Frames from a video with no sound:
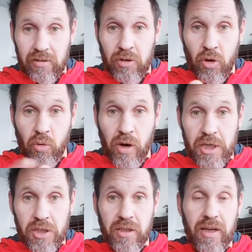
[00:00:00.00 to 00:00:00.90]
No
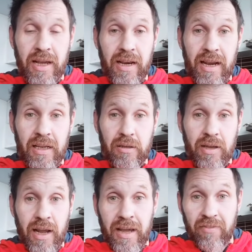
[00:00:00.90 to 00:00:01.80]
question. And any,
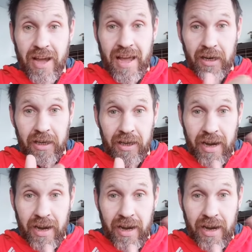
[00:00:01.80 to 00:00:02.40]
and I, if I had a kid,